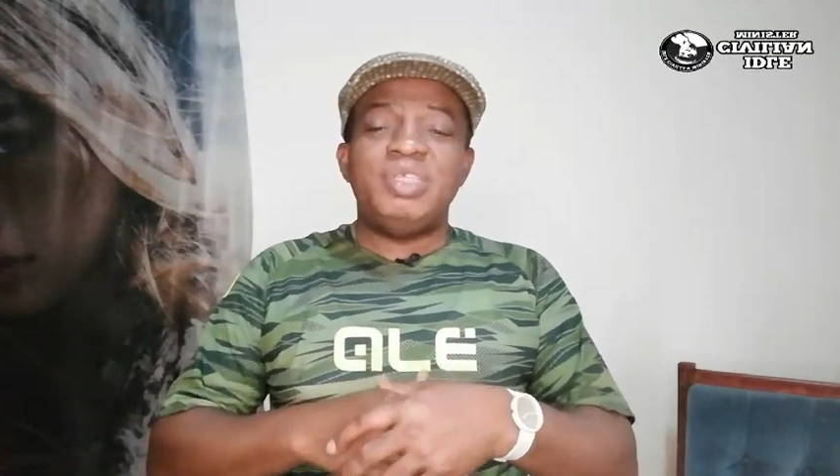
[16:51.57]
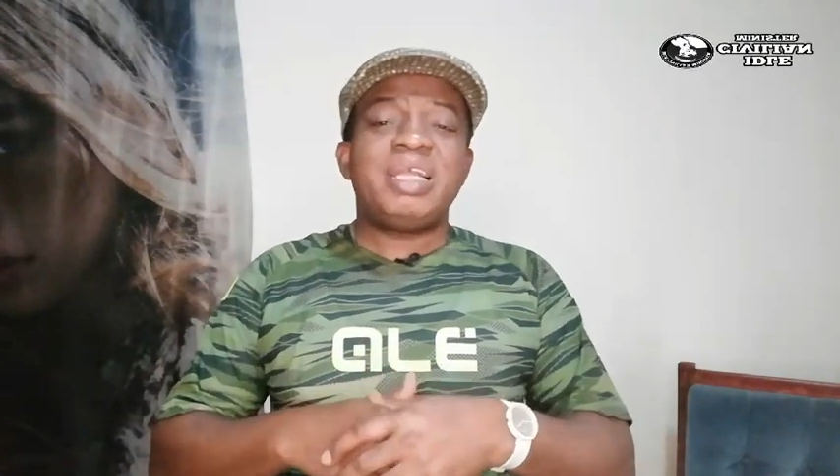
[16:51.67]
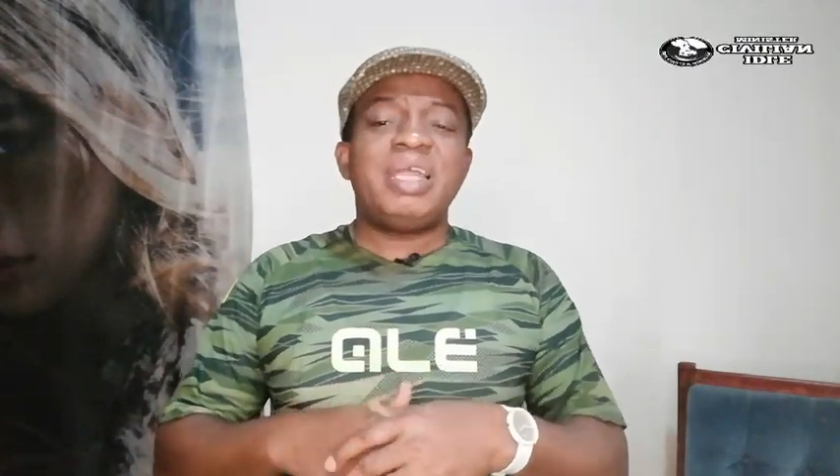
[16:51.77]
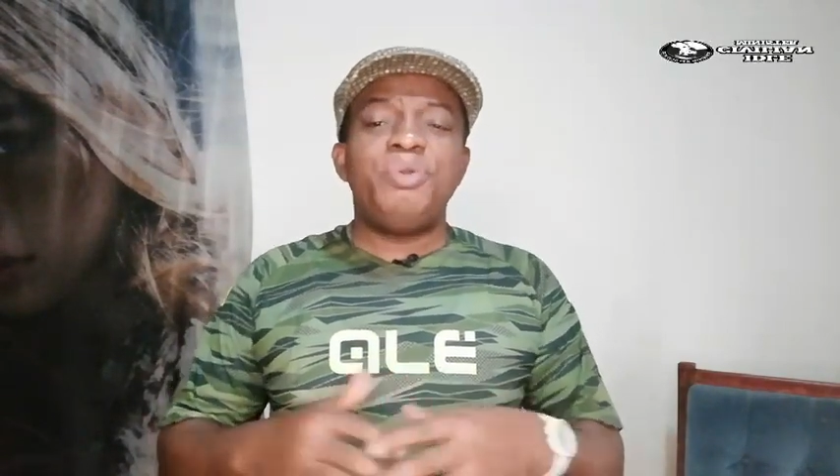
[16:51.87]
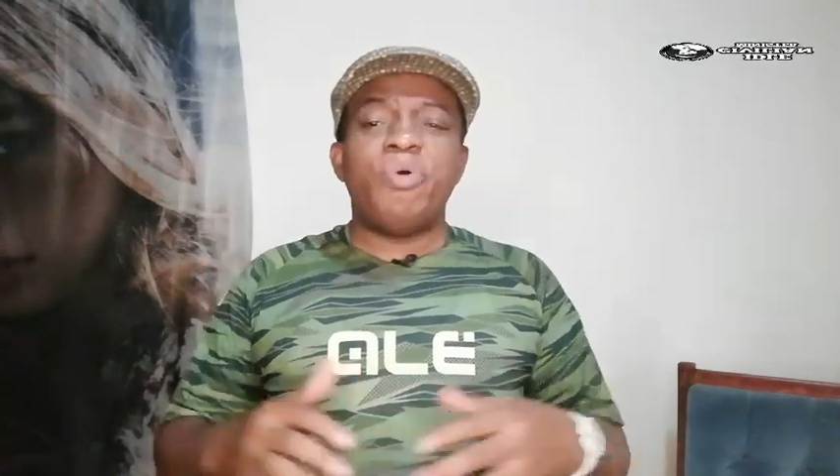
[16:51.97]
a
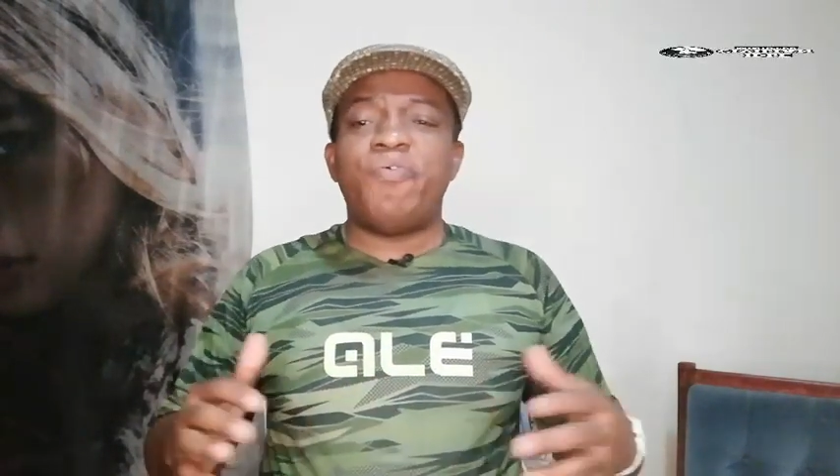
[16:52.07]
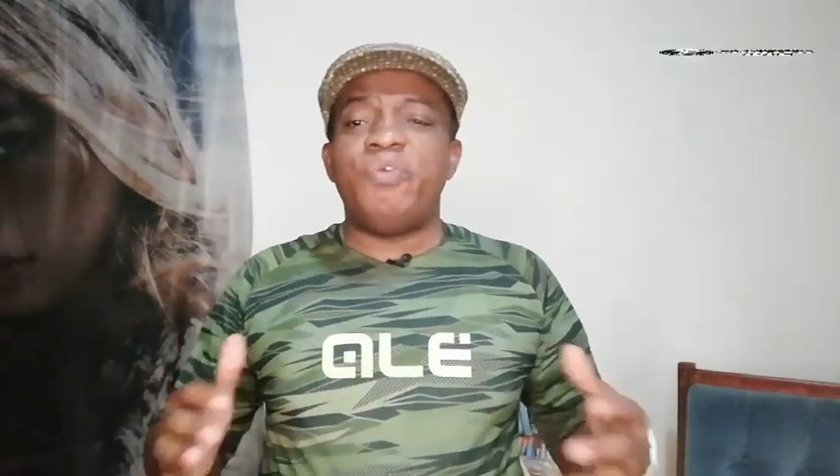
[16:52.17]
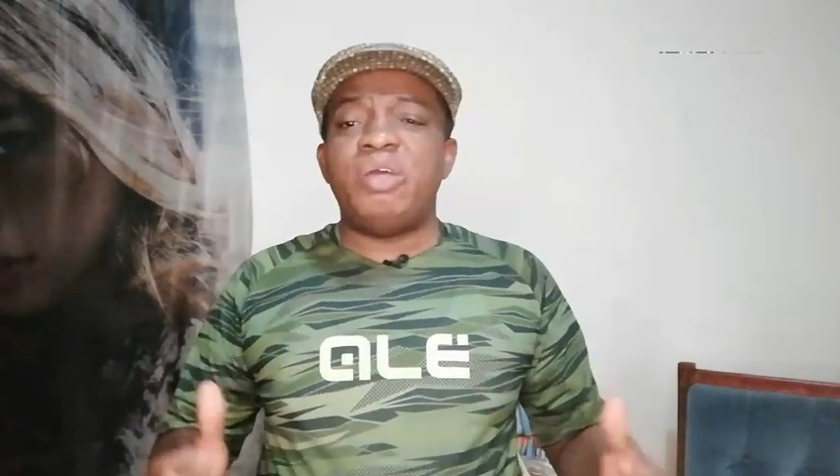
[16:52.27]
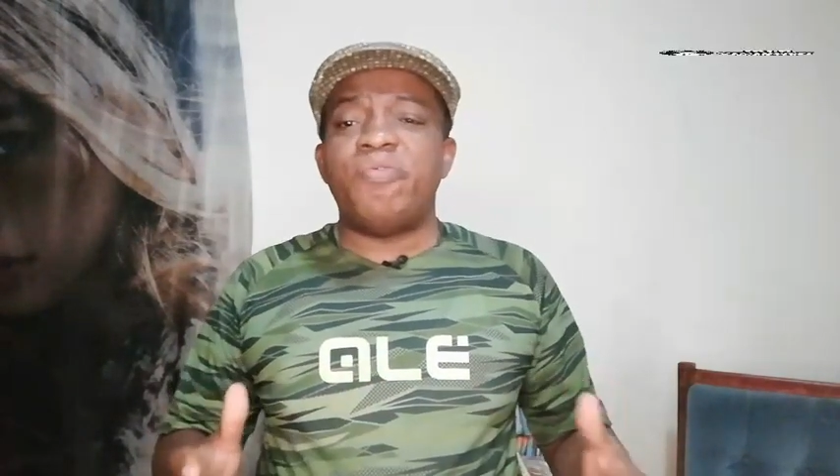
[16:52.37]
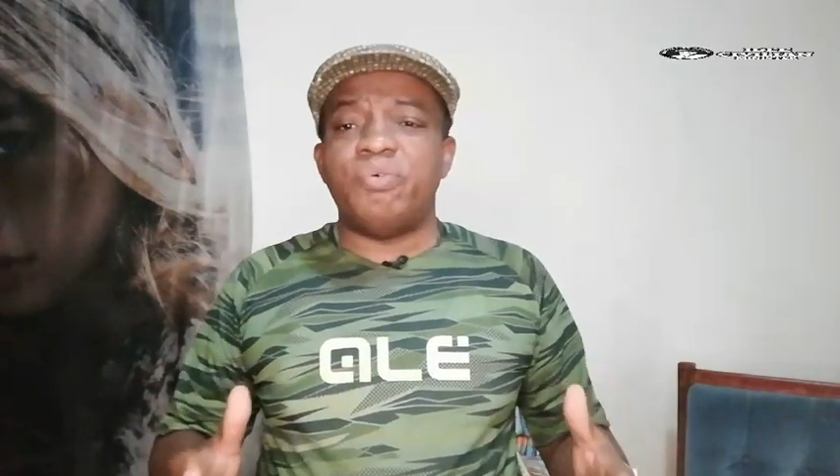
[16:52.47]
kind of
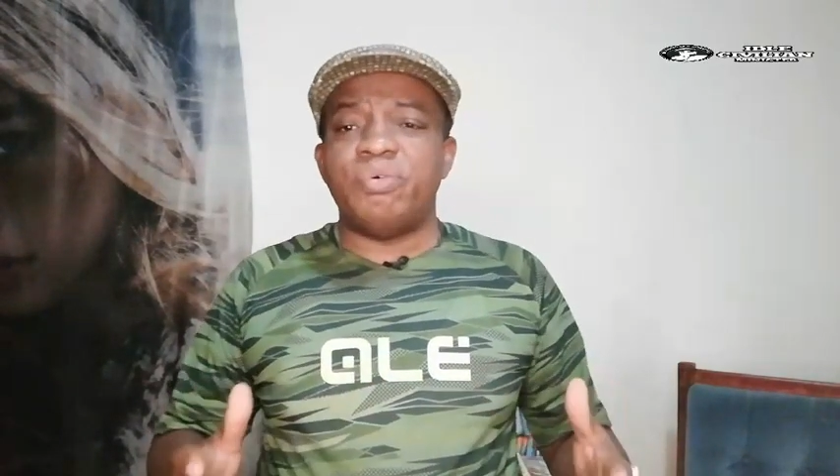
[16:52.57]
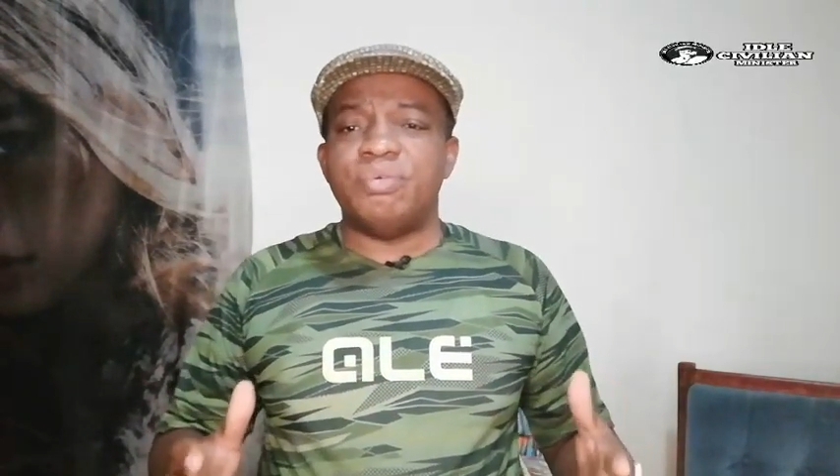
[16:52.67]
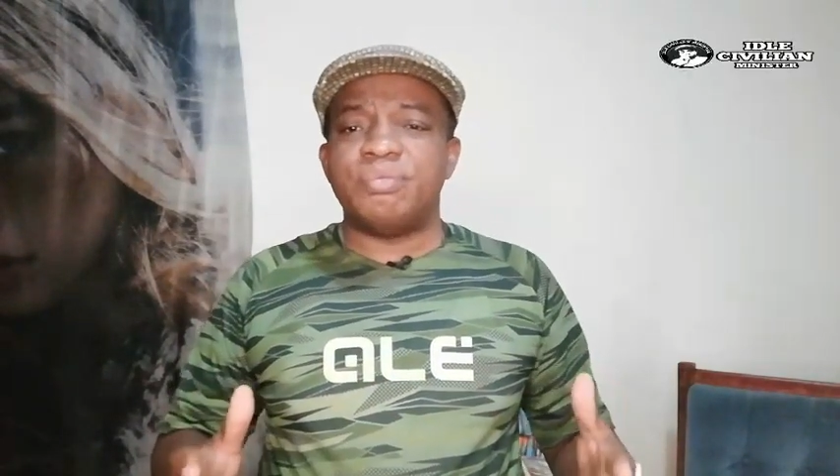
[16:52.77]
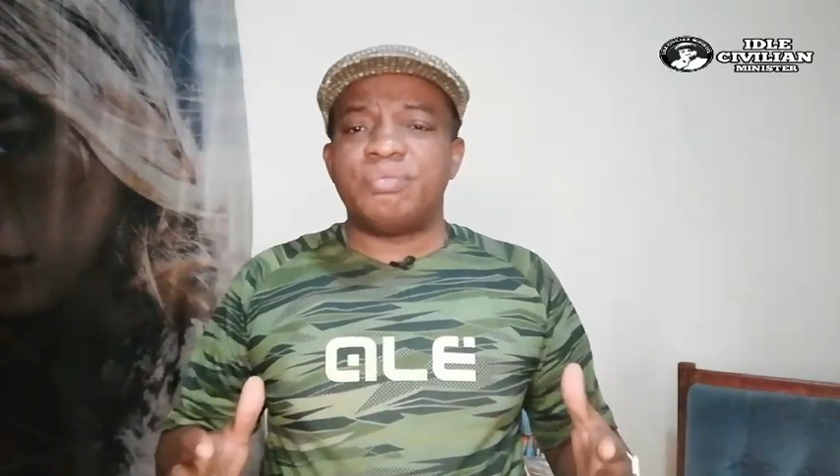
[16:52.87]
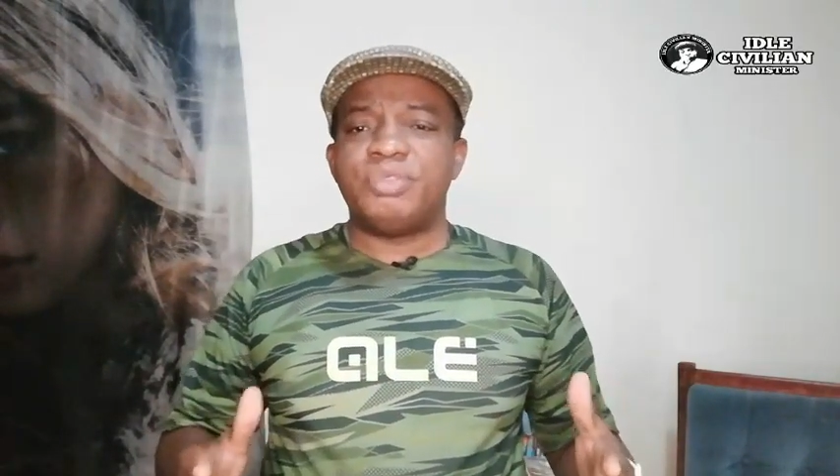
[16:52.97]
level